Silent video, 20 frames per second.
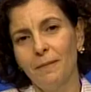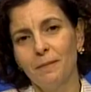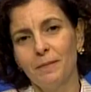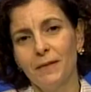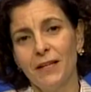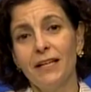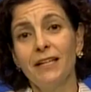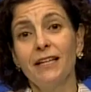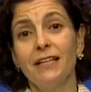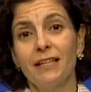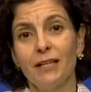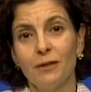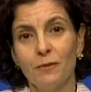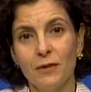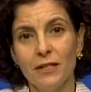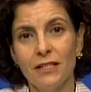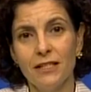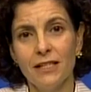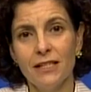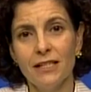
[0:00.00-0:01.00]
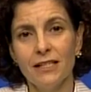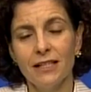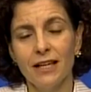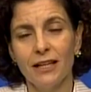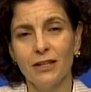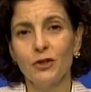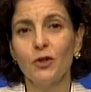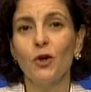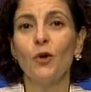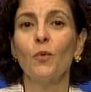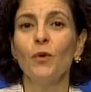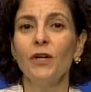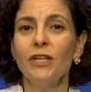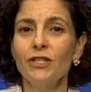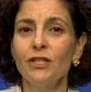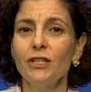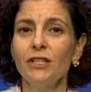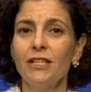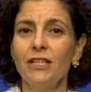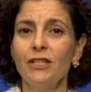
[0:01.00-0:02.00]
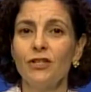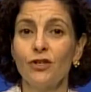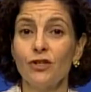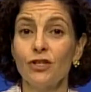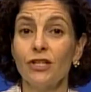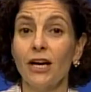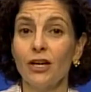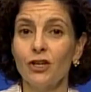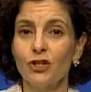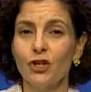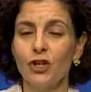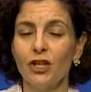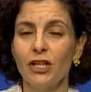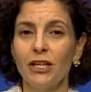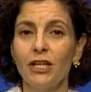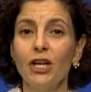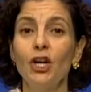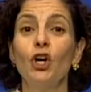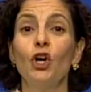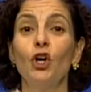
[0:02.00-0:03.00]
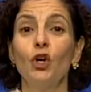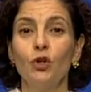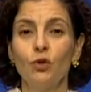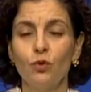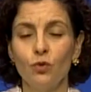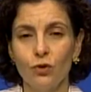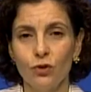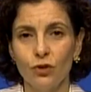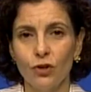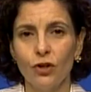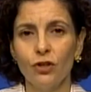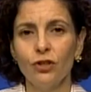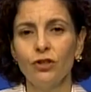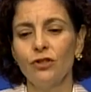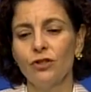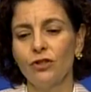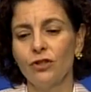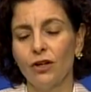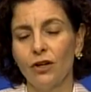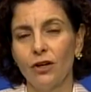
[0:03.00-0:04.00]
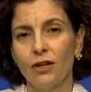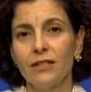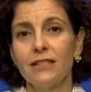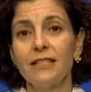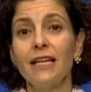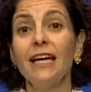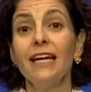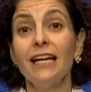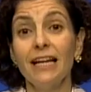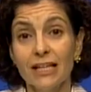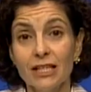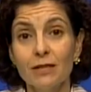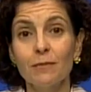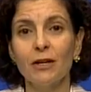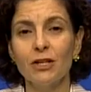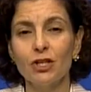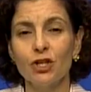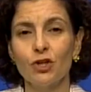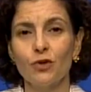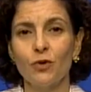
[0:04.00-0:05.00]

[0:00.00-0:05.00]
data that we see is that Norwegian teachers actually do not take as much